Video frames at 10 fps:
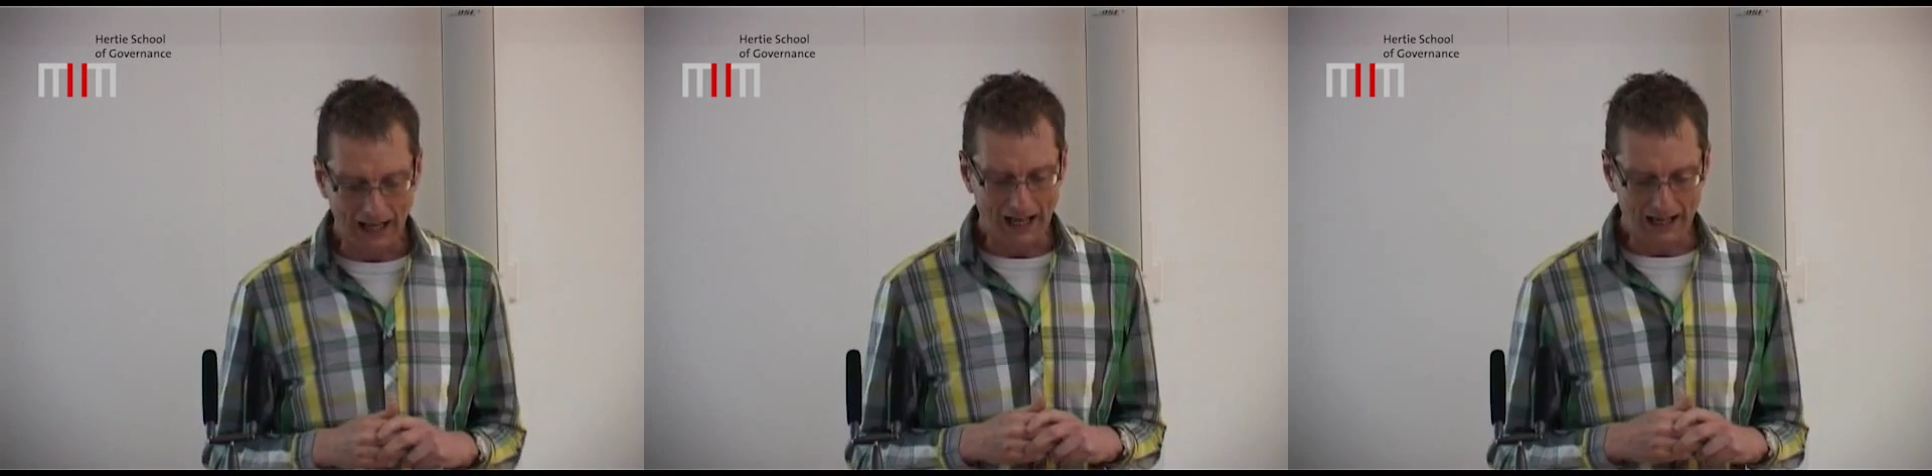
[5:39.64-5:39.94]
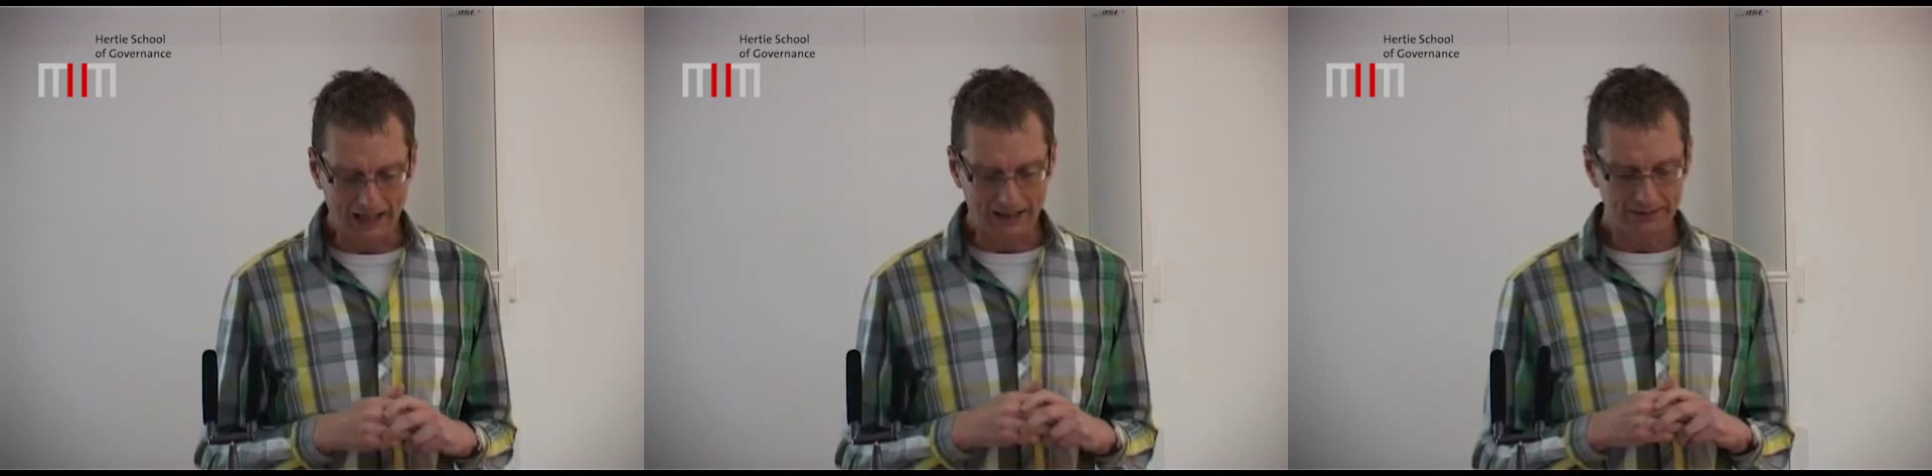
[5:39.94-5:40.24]

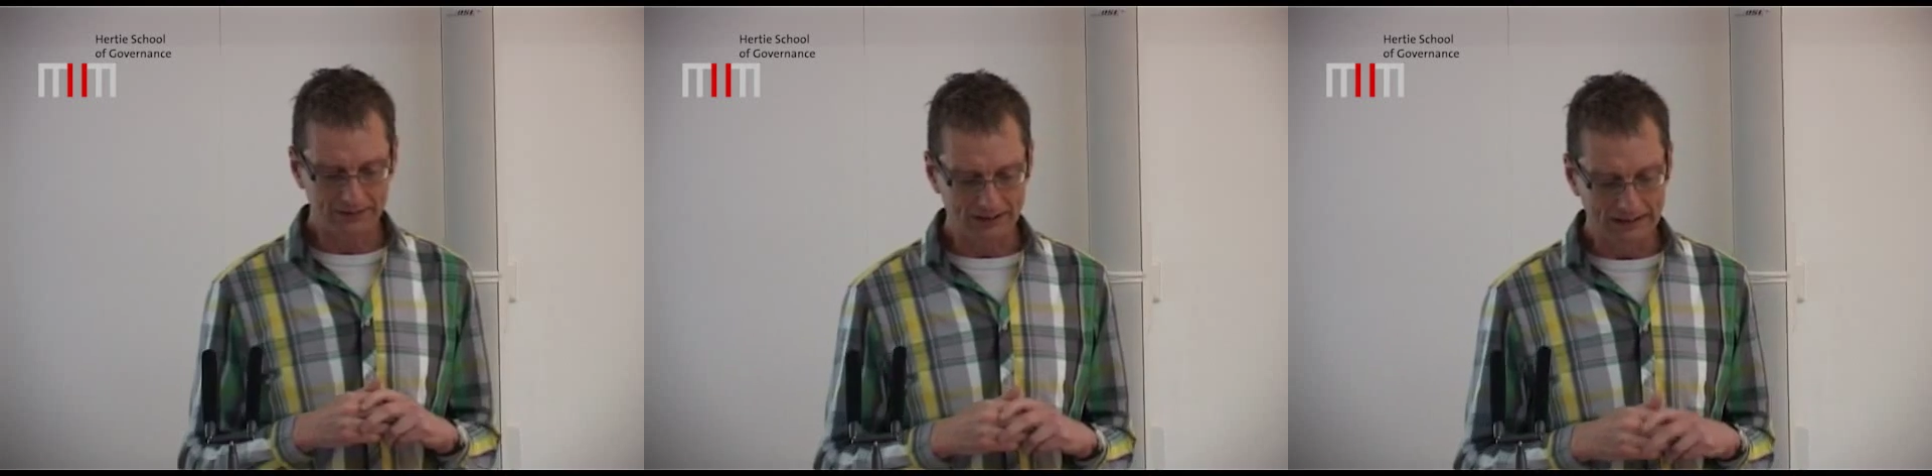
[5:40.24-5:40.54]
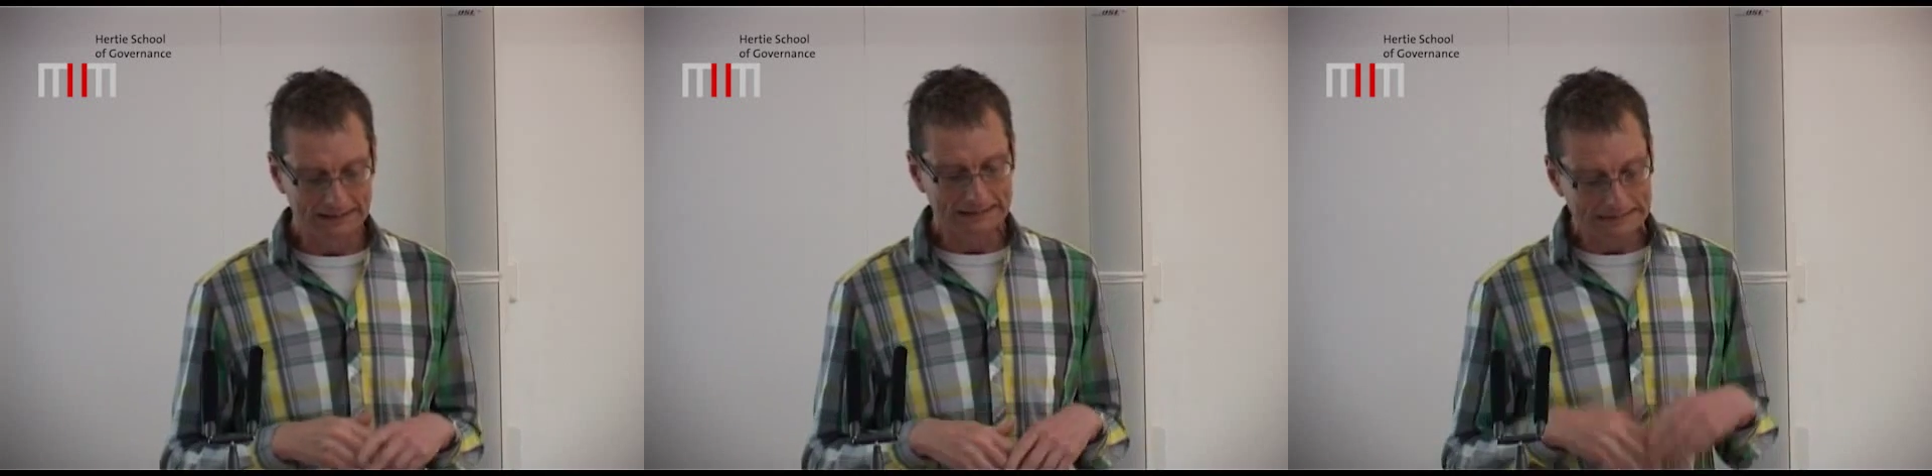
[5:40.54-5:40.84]
And
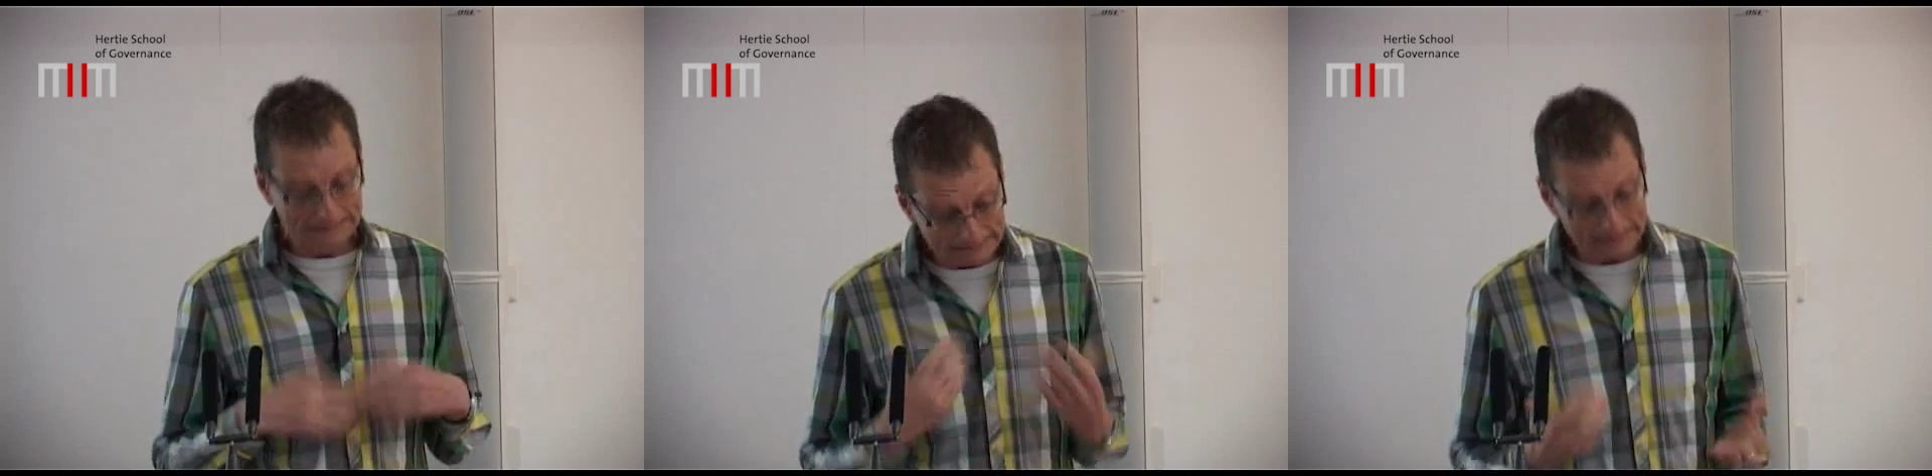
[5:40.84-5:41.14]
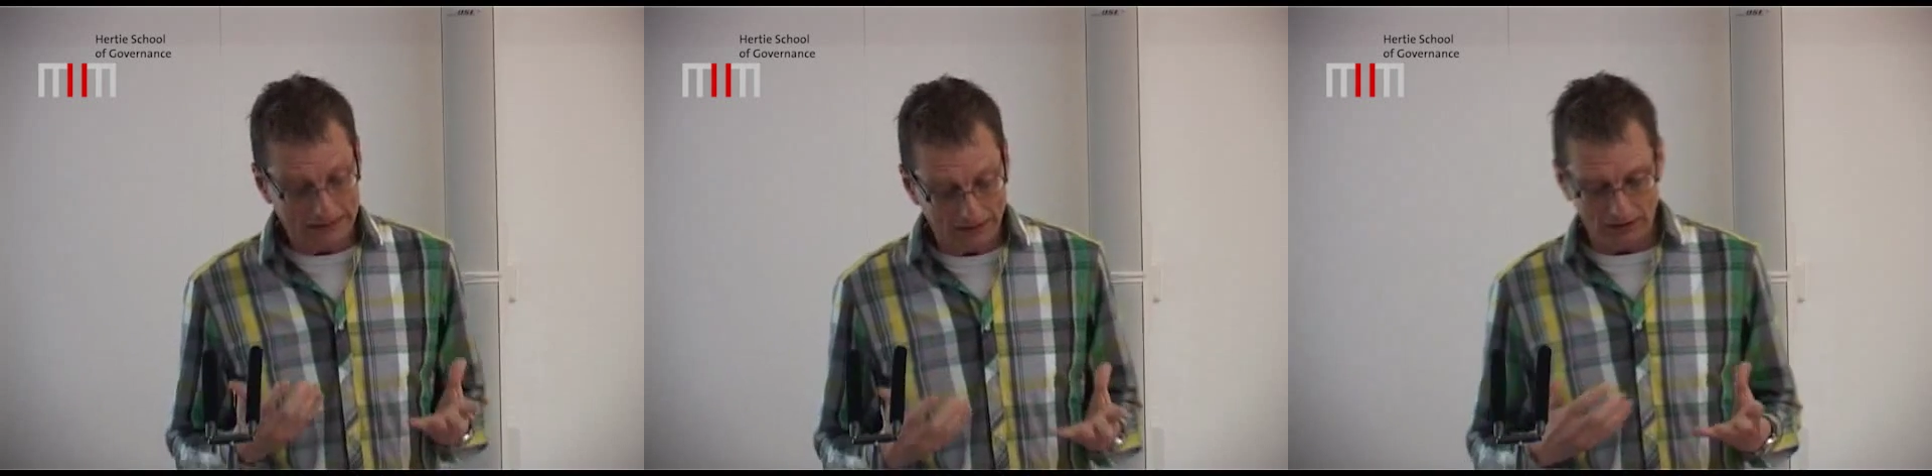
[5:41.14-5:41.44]

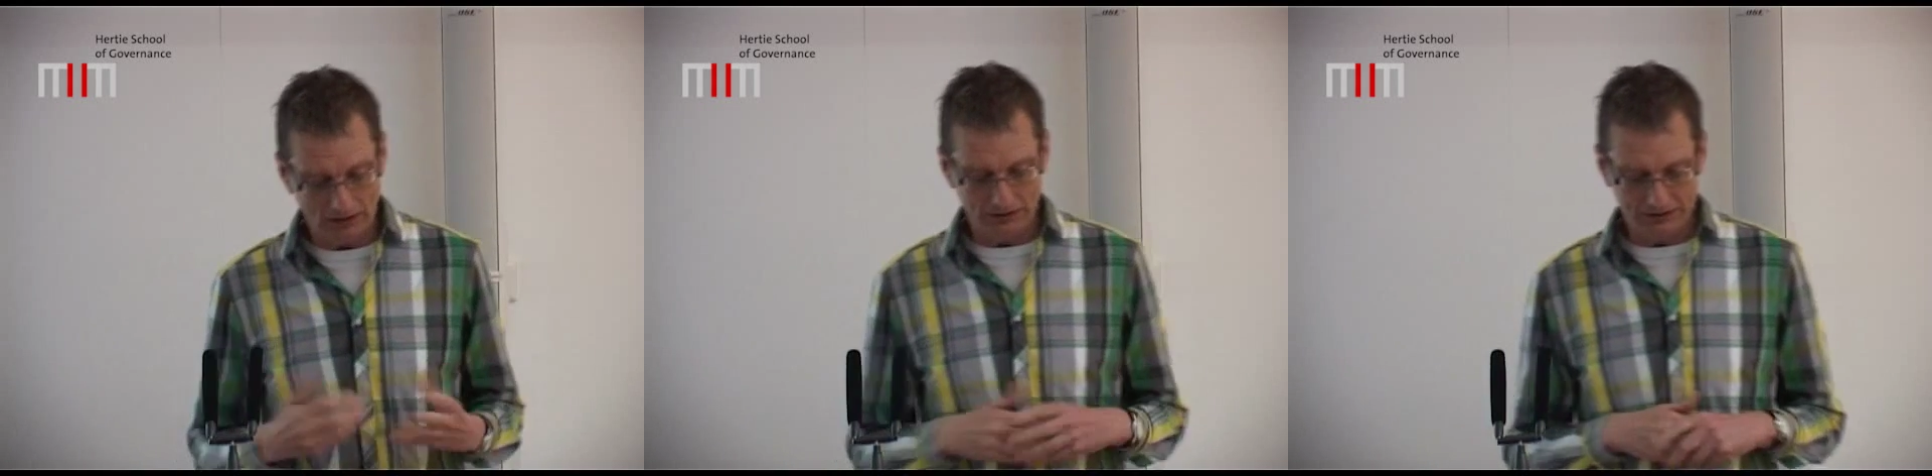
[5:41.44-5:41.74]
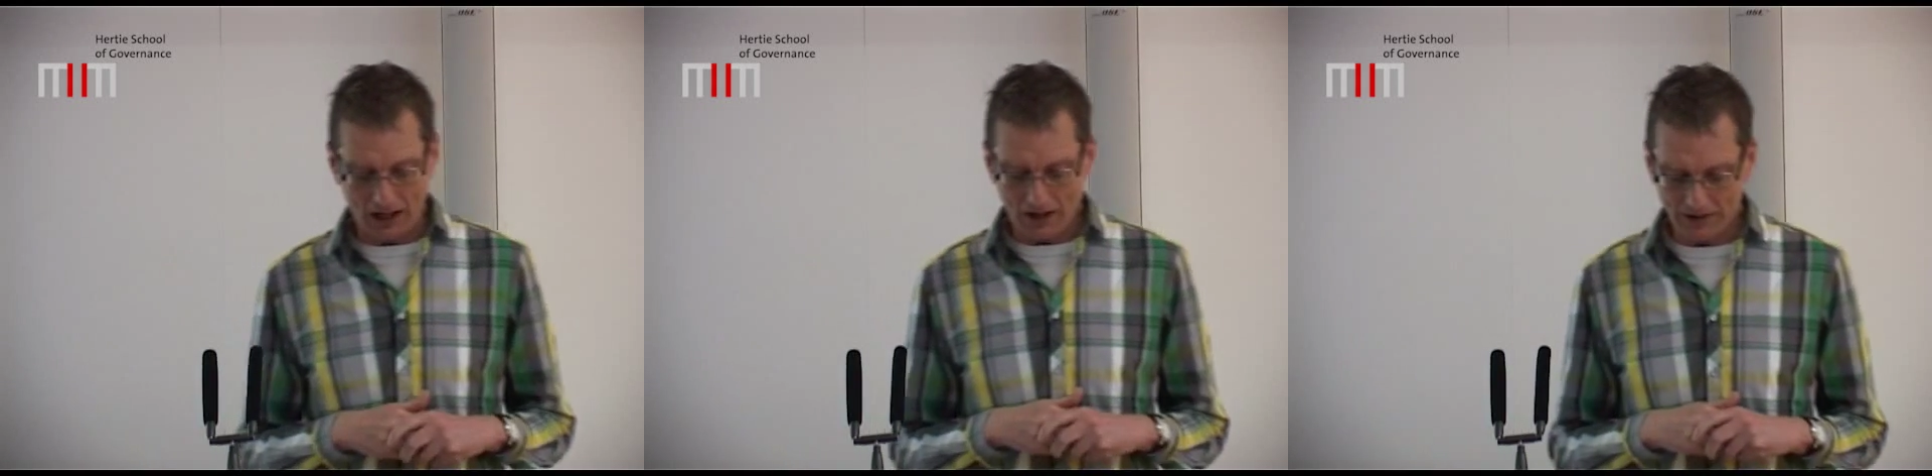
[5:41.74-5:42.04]

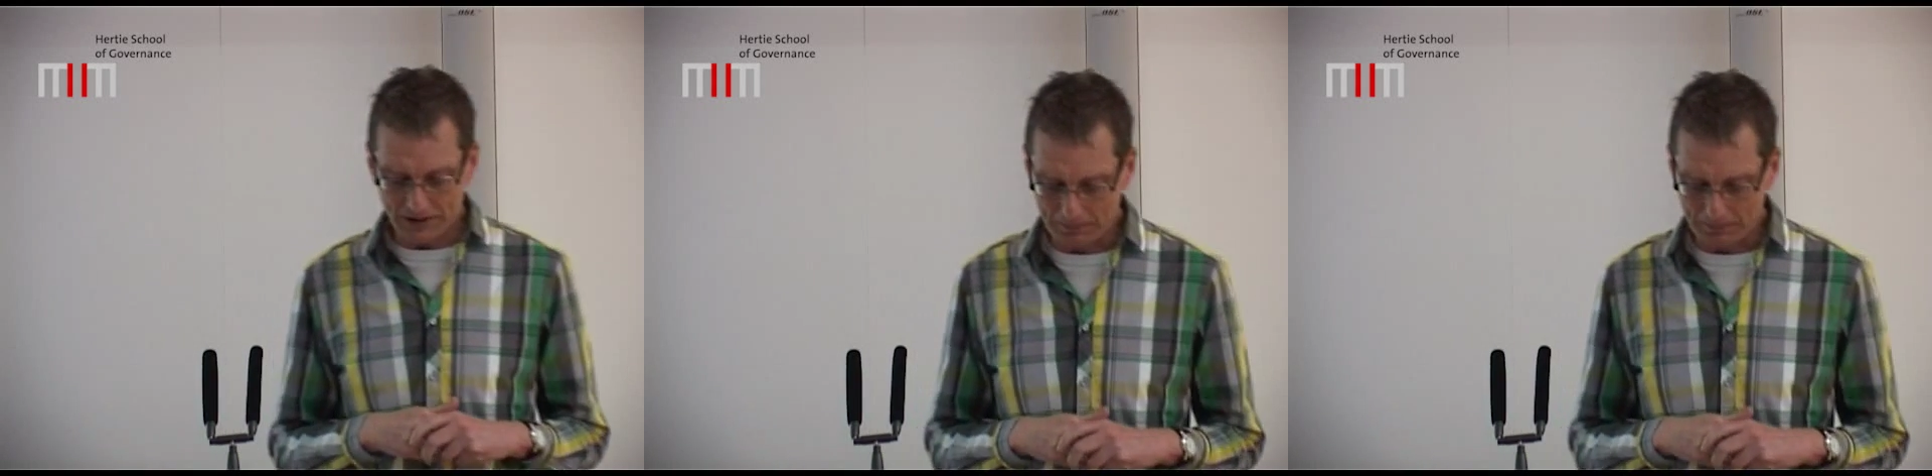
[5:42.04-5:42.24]
does